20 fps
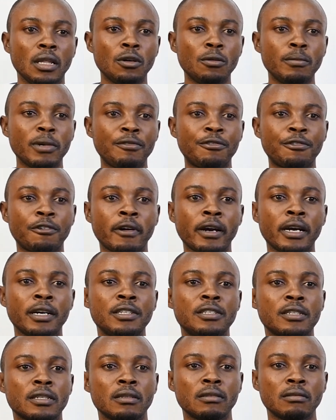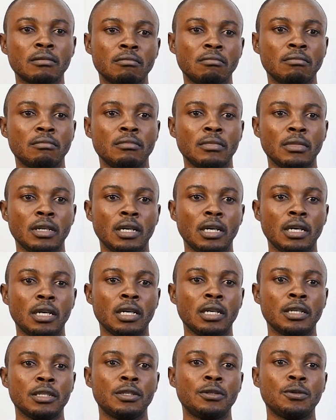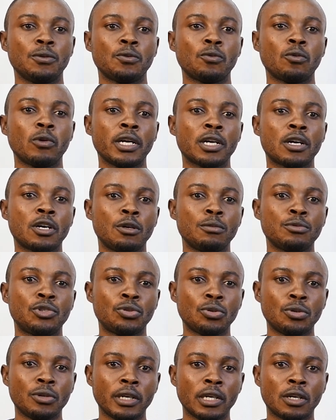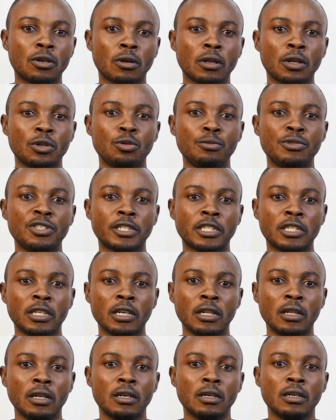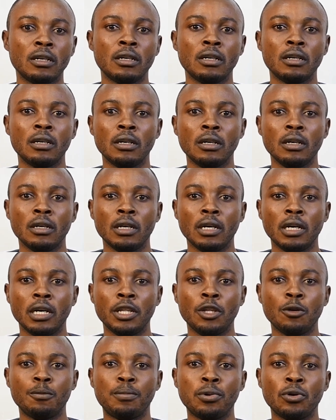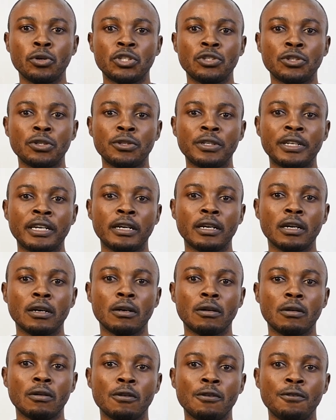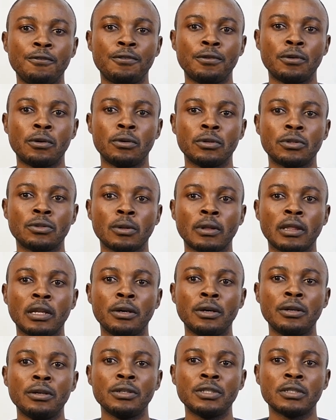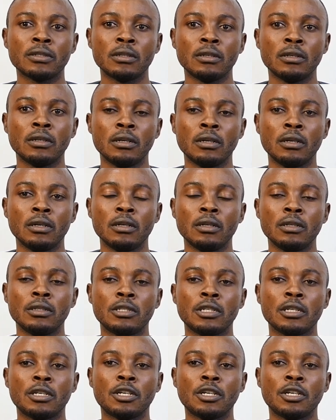my friend, and welcome to École à domicile, an opportunity offered to learners to